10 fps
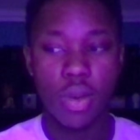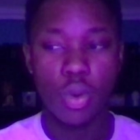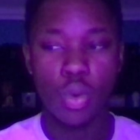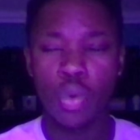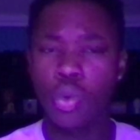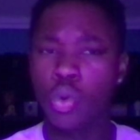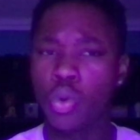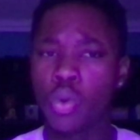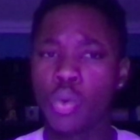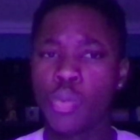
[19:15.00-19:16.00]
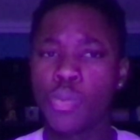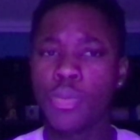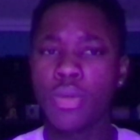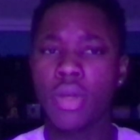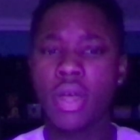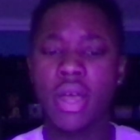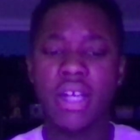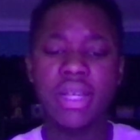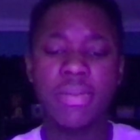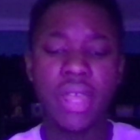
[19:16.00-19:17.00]
ooh.
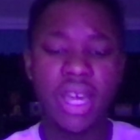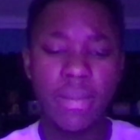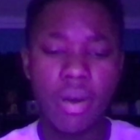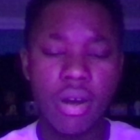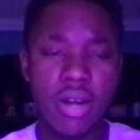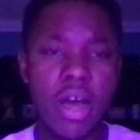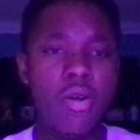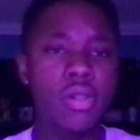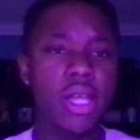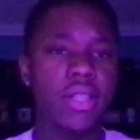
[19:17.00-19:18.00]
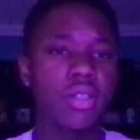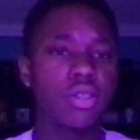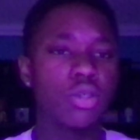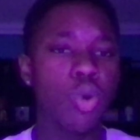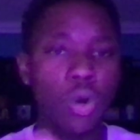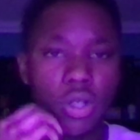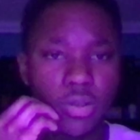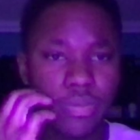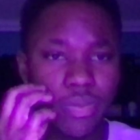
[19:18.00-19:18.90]
Cause I'm thinking about it now in like the stores.